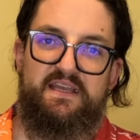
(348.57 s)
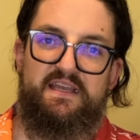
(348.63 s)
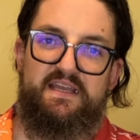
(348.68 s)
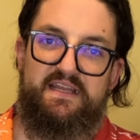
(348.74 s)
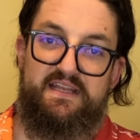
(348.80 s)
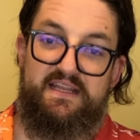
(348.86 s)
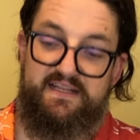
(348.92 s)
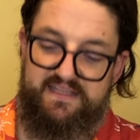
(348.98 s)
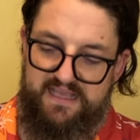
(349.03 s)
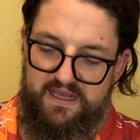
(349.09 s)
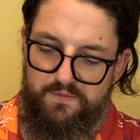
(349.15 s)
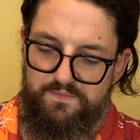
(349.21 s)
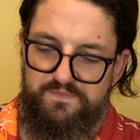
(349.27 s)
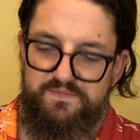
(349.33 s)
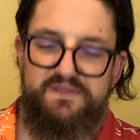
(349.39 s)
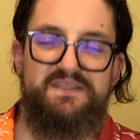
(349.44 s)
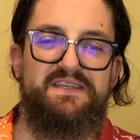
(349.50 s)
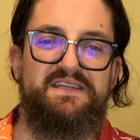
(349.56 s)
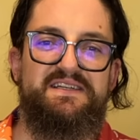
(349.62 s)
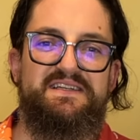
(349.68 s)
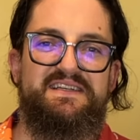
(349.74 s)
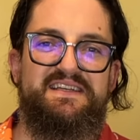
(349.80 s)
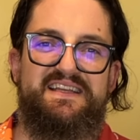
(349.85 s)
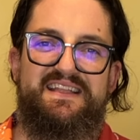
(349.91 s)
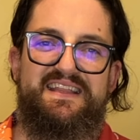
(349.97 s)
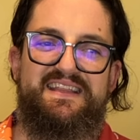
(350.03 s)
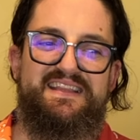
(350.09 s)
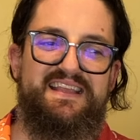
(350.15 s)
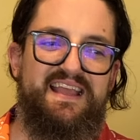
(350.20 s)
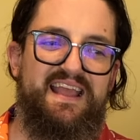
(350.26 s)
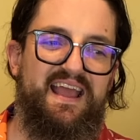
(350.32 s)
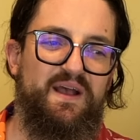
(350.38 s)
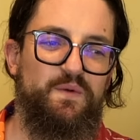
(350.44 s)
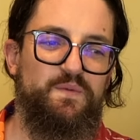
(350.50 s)
It helps you,
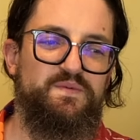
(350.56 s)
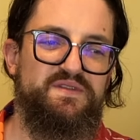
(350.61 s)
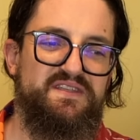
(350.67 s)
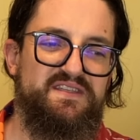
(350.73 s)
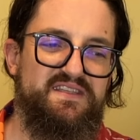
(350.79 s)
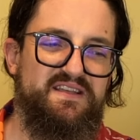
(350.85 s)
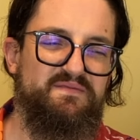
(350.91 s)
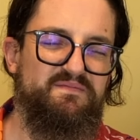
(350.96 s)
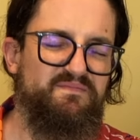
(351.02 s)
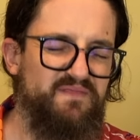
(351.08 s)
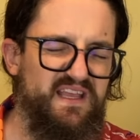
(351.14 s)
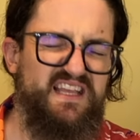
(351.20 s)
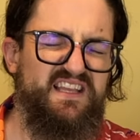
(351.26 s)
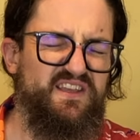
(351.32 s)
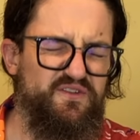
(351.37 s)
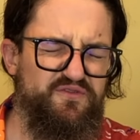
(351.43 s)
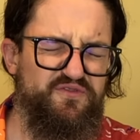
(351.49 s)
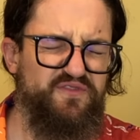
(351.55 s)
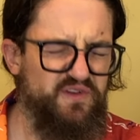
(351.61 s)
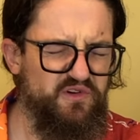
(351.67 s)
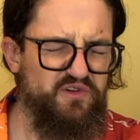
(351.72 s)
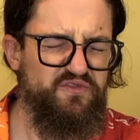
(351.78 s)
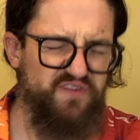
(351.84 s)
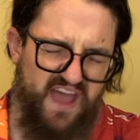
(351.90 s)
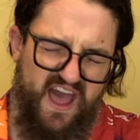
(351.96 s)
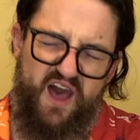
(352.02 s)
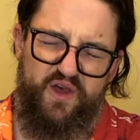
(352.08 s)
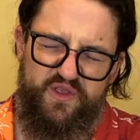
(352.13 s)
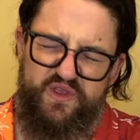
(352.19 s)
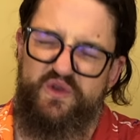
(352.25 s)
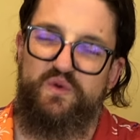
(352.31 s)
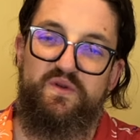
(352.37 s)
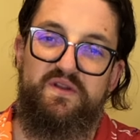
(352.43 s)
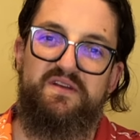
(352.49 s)
it helps to make you feel
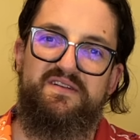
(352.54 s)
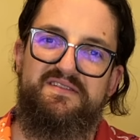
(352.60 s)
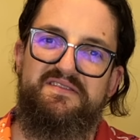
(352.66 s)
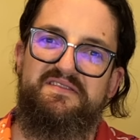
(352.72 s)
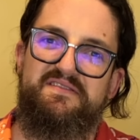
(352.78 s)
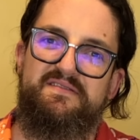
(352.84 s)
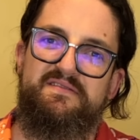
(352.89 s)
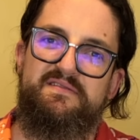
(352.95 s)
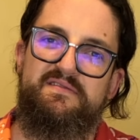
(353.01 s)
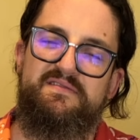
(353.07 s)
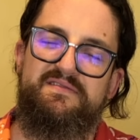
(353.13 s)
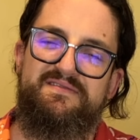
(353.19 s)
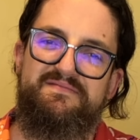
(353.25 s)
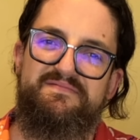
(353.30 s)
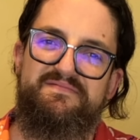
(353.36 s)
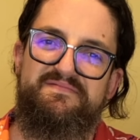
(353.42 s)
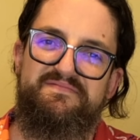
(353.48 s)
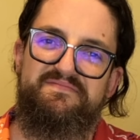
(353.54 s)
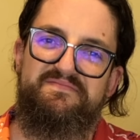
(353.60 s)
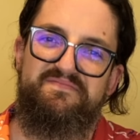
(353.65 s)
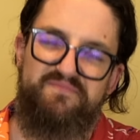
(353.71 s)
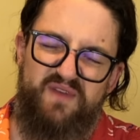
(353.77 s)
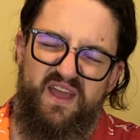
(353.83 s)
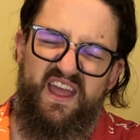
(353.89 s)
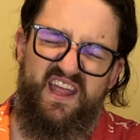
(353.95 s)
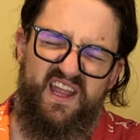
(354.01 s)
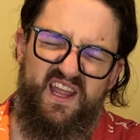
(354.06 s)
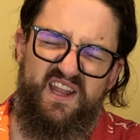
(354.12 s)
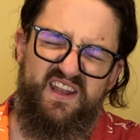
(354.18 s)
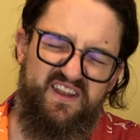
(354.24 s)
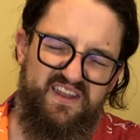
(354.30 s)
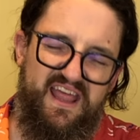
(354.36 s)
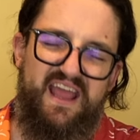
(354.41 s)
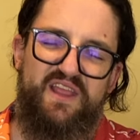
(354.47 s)
valued
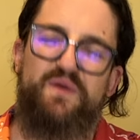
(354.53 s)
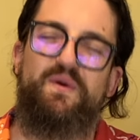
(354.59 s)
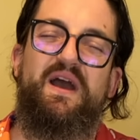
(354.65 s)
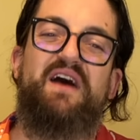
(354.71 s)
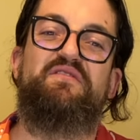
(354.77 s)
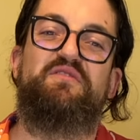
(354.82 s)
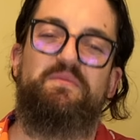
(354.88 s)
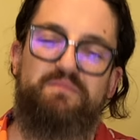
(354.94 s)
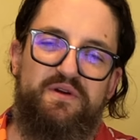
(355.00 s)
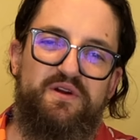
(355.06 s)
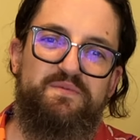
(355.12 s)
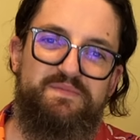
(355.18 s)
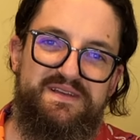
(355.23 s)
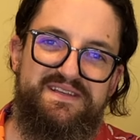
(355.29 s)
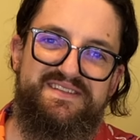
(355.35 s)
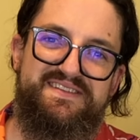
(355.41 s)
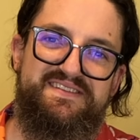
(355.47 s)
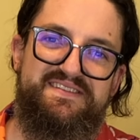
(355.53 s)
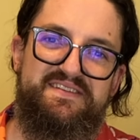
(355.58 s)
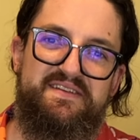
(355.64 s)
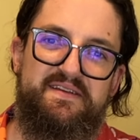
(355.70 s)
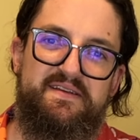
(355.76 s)
and that you have a purpose.